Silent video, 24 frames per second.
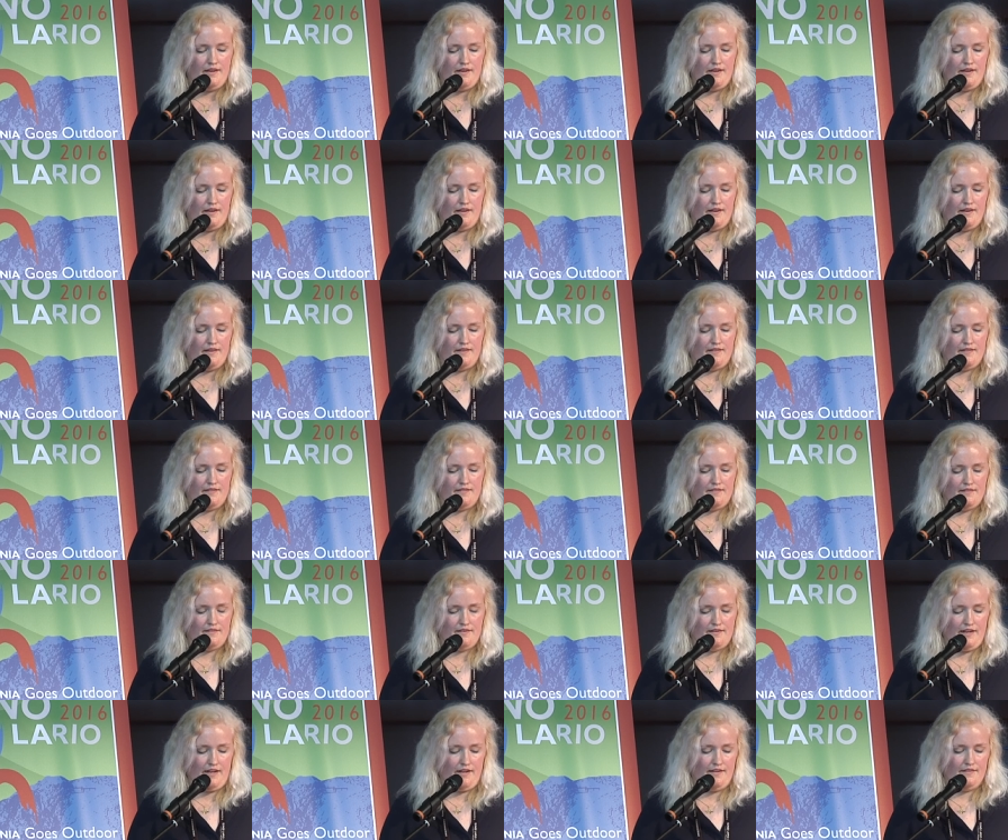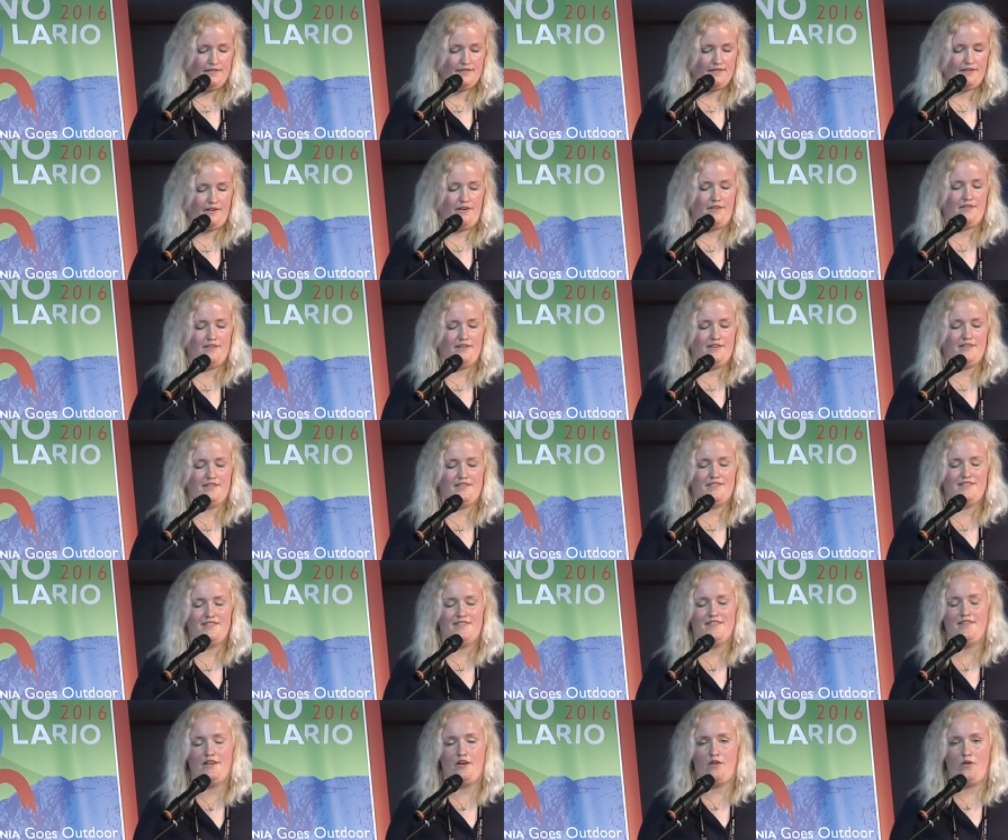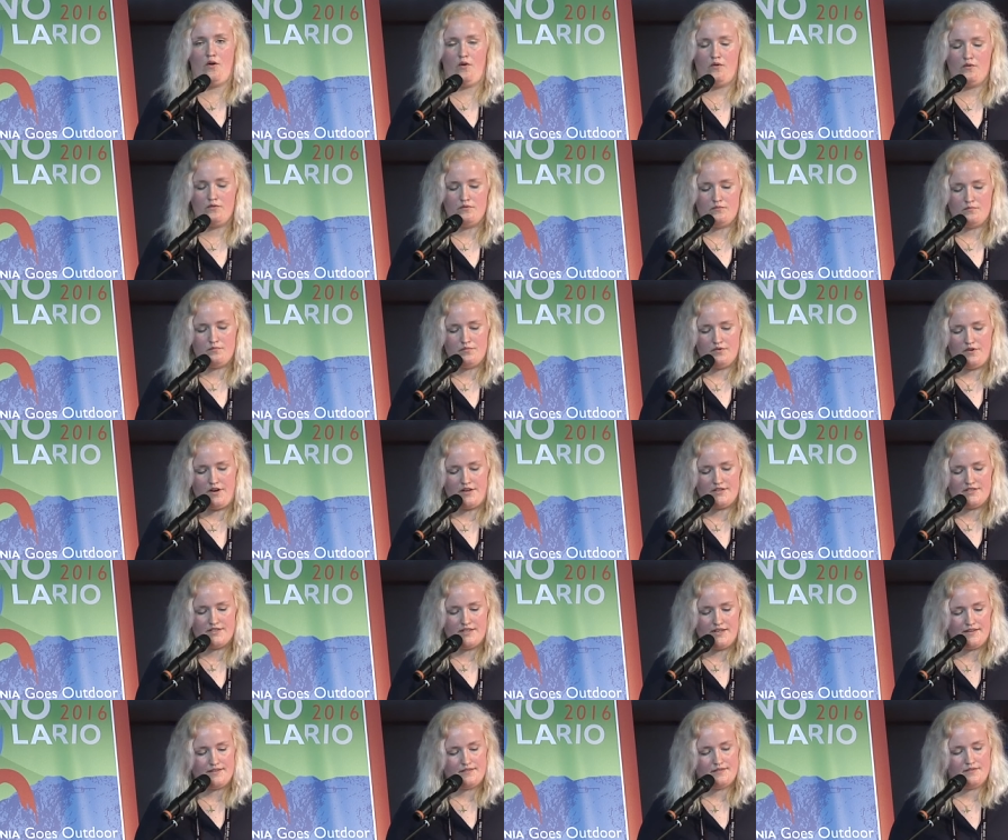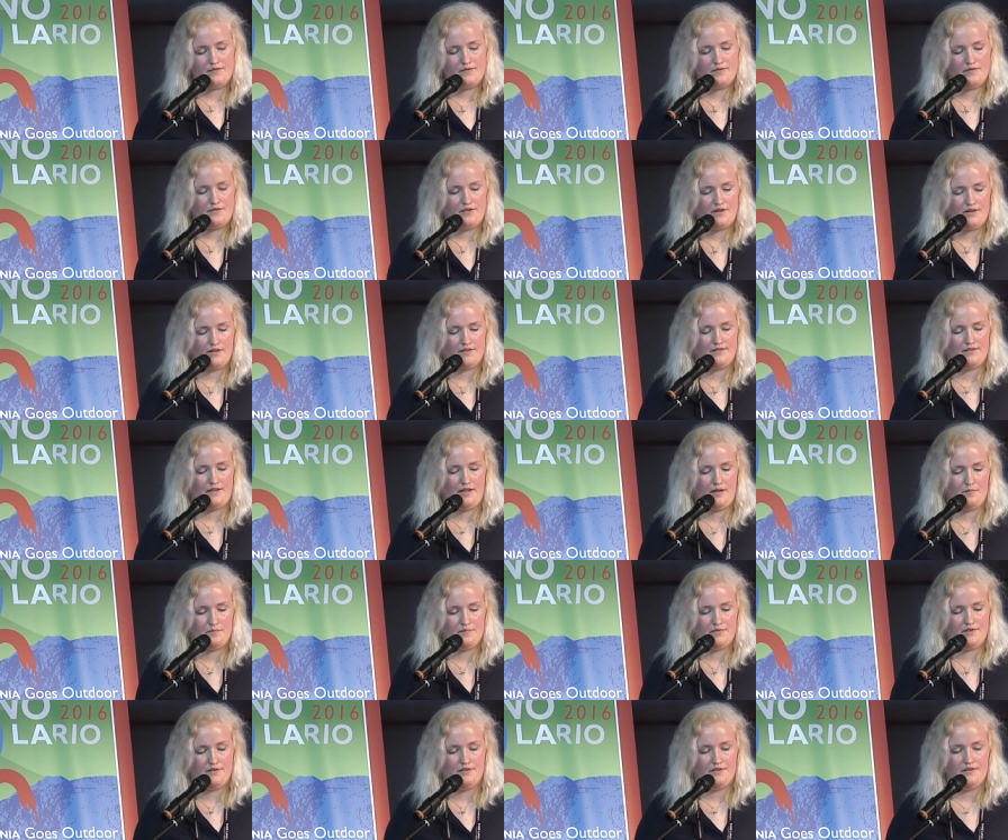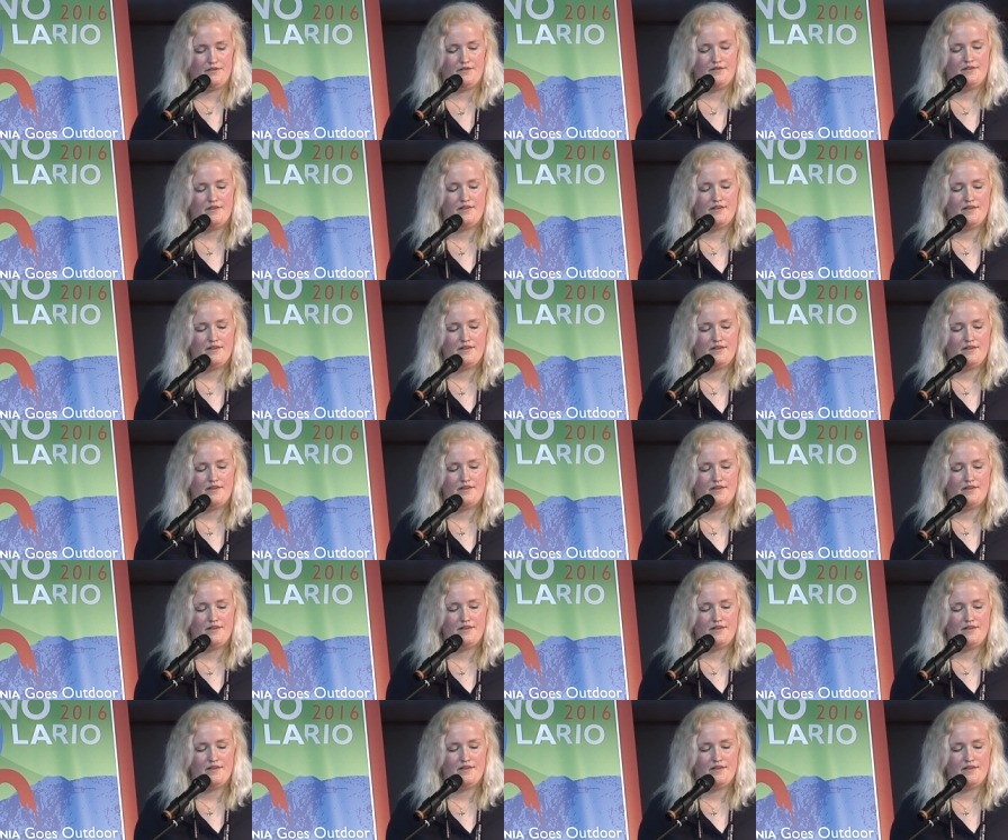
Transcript: And they started their own projects. For example,